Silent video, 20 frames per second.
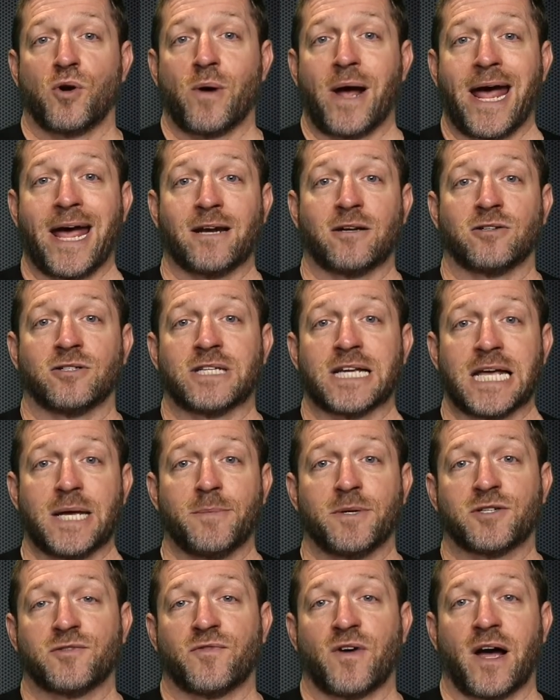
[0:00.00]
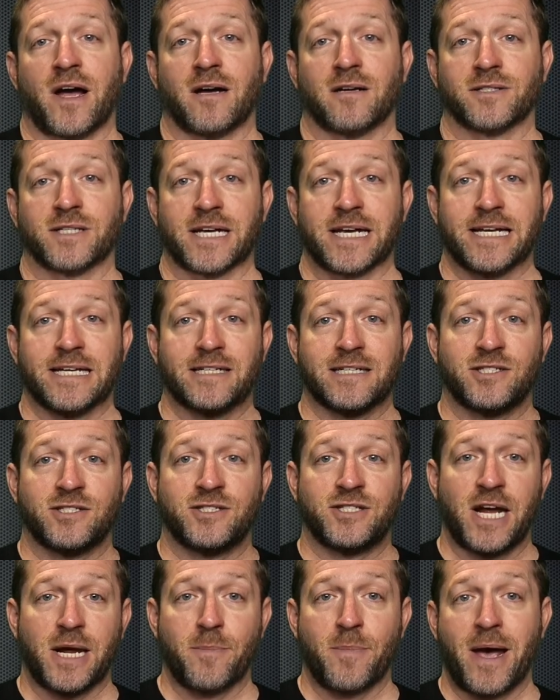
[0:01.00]
Pro handles image files in
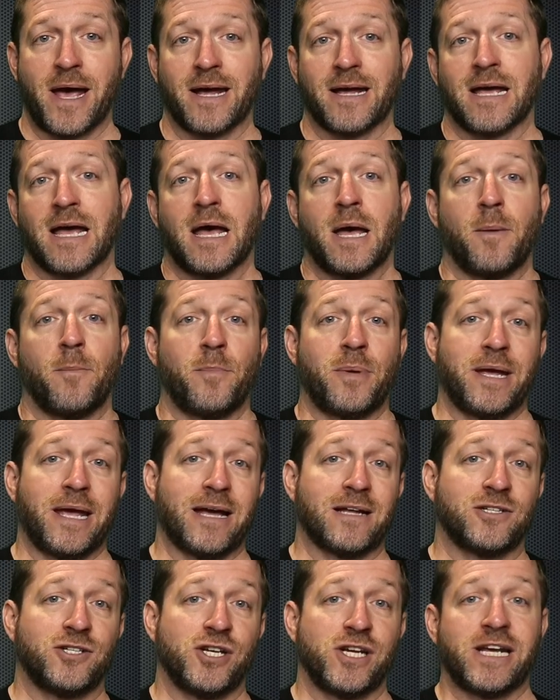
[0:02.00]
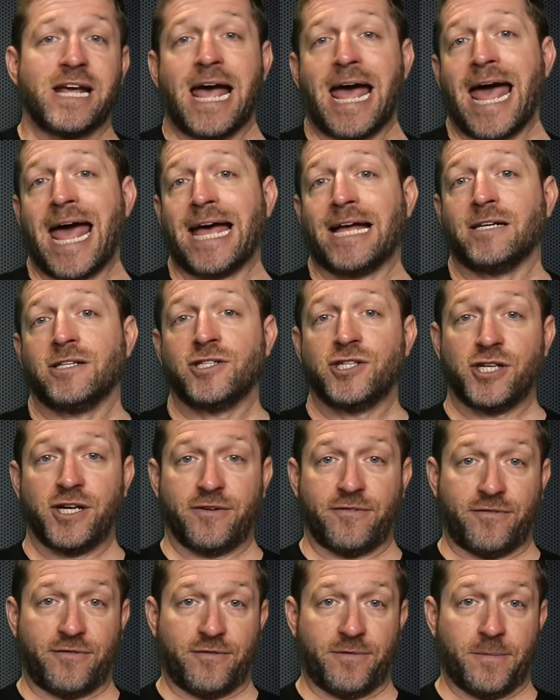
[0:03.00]
JPEG, PNG, and
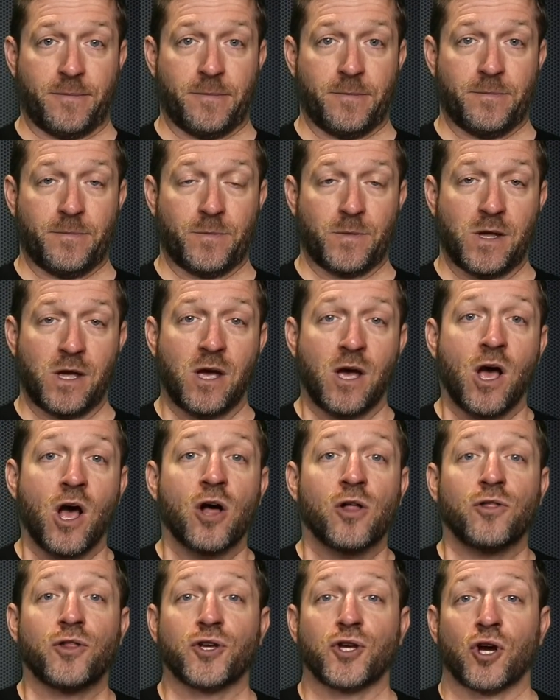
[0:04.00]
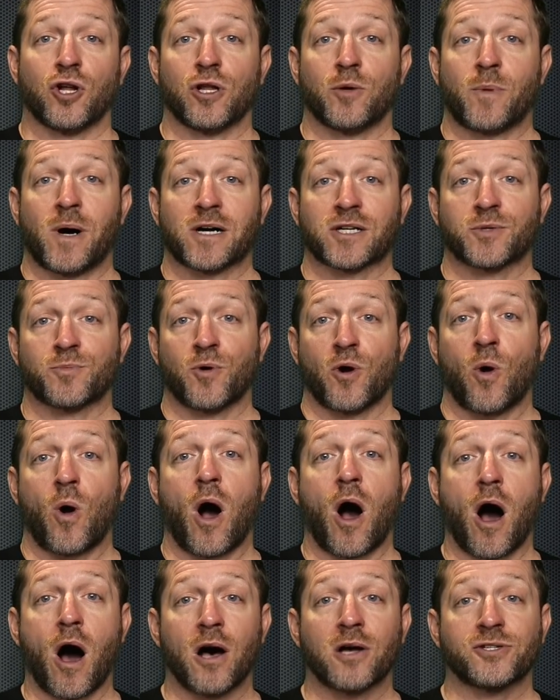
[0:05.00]
GIF. The YoloBox Pro
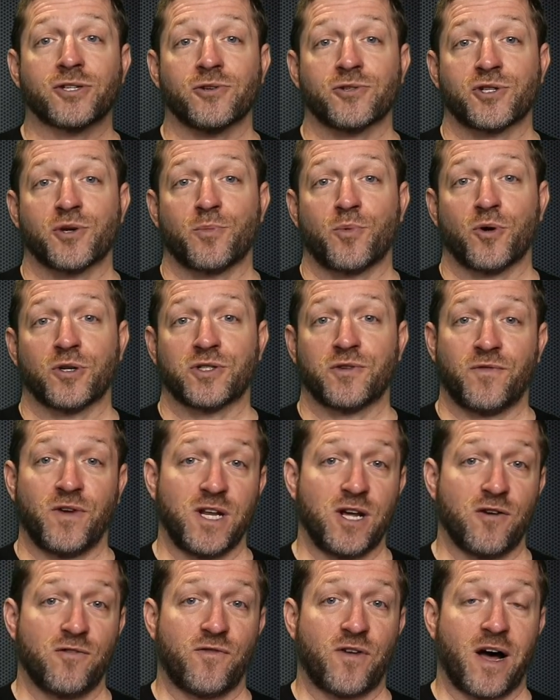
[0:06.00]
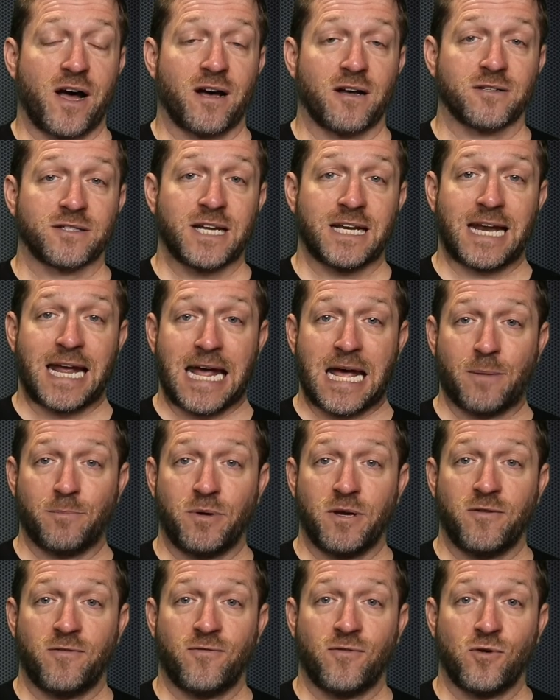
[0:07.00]
also supports video files in
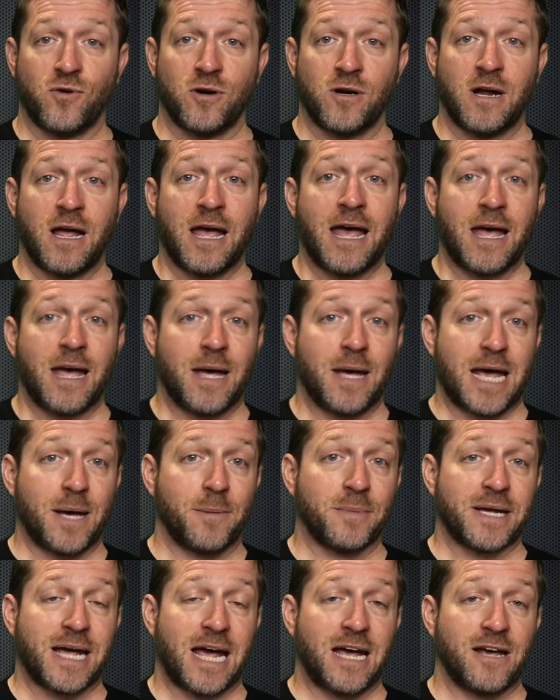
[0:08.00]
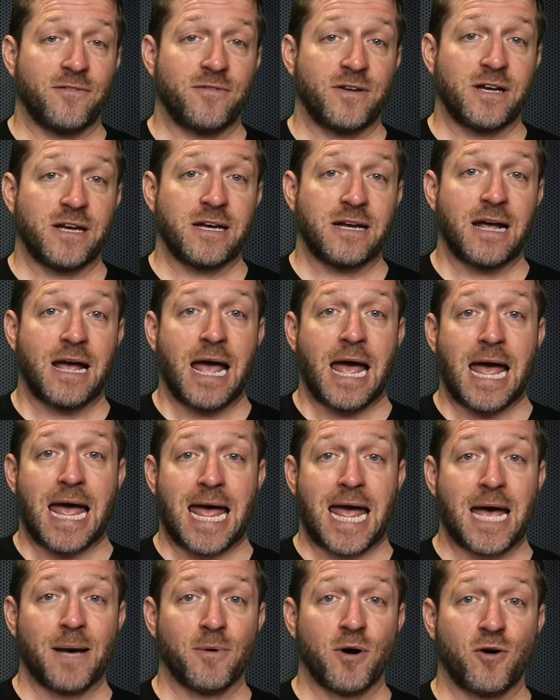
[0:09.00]
MP4, MKV,
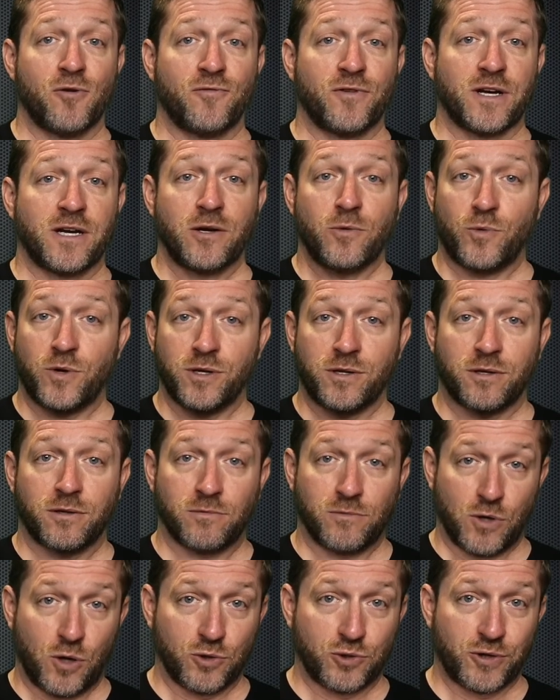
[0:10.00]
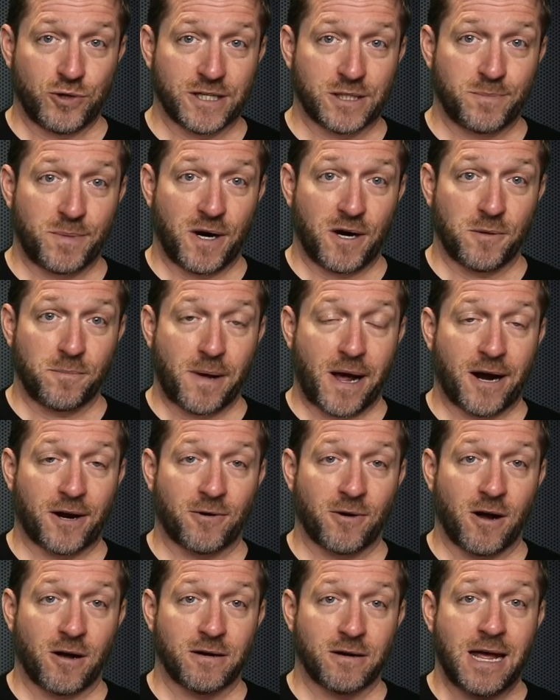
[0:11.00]
MOV with no transparent
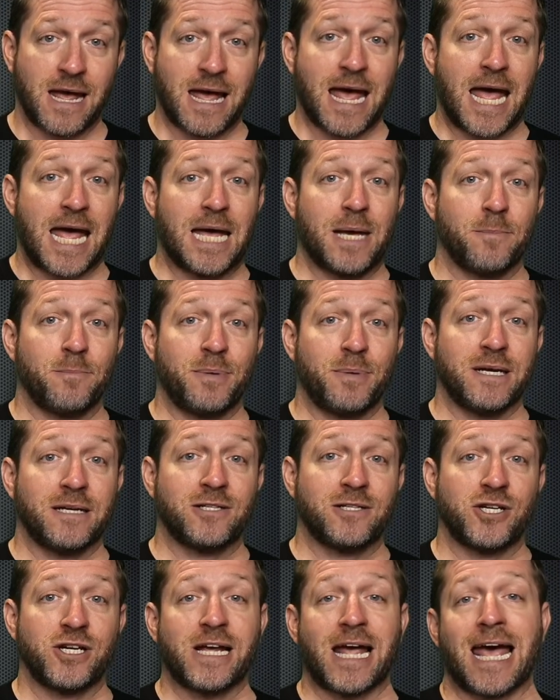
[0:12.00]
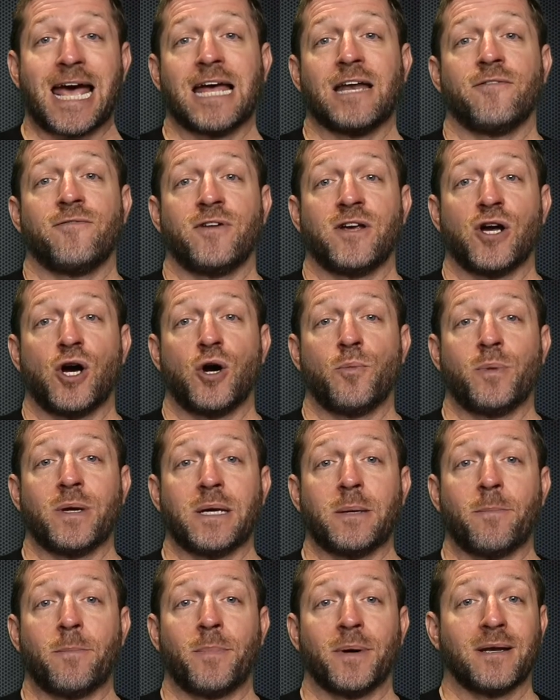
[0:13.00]
background, MPG, and
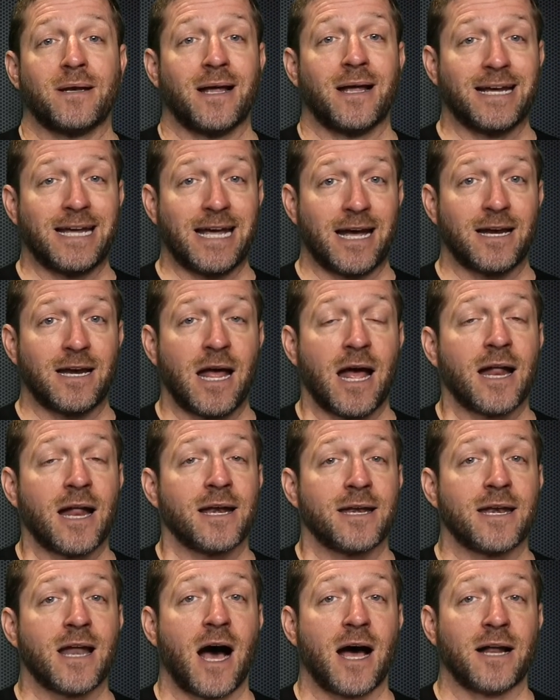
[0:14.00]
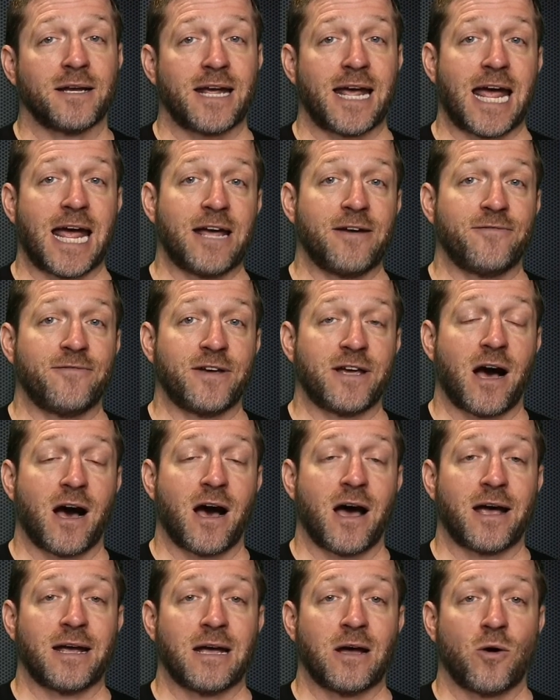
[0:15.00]
VOB, but again, not
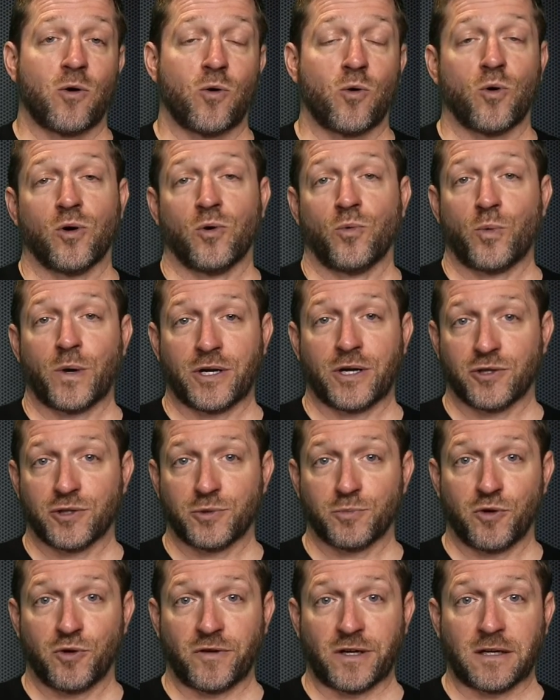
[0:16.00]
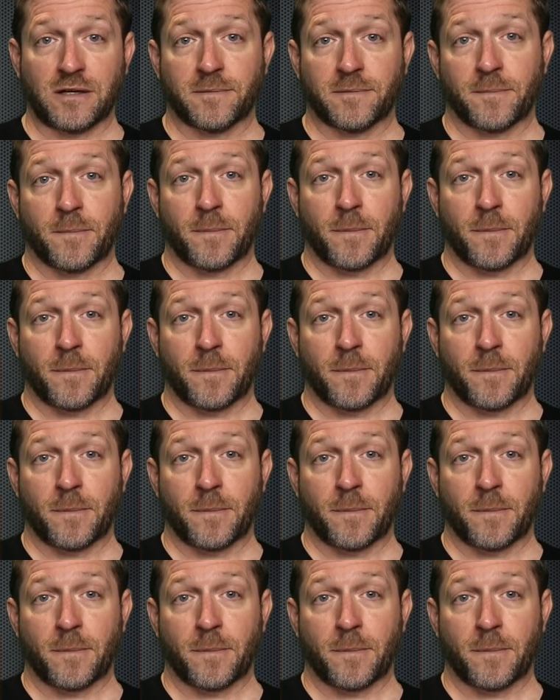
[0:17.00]
AVI or Windows Movie.